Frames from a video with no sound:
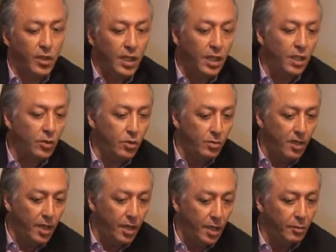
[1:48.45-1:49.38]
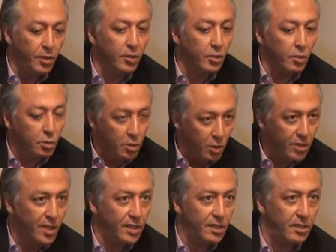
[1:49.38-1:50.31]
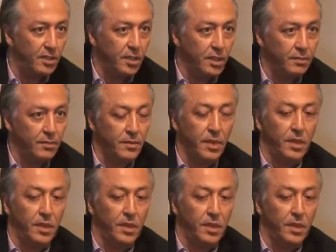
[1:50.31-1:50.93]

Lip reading: we need to be able to show that Islam